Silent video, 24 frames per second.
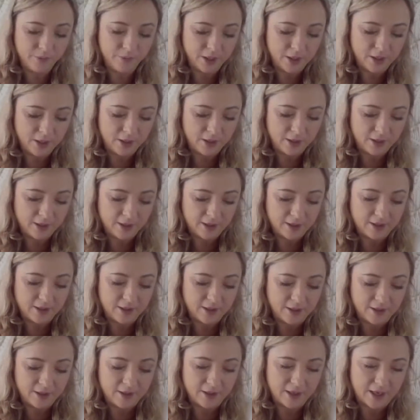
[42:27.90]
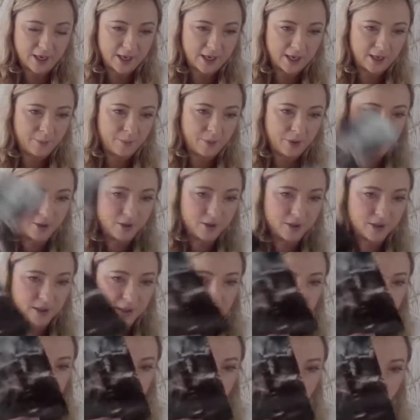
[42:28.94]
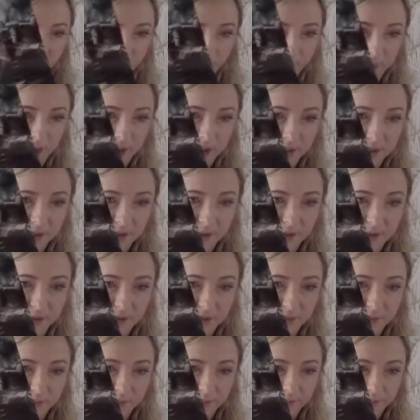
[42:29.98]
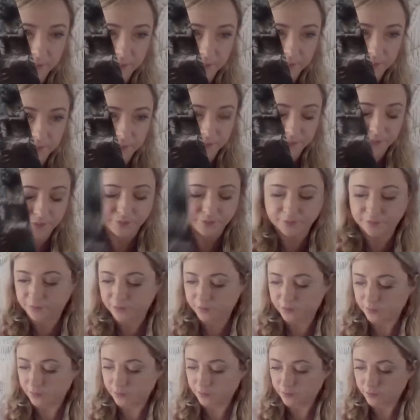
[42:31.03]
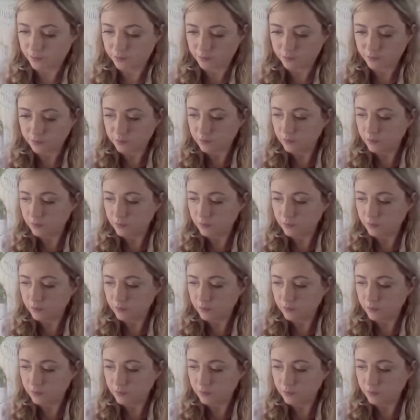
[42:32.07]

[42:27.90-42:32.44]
or this is two people. R person is an accomplice.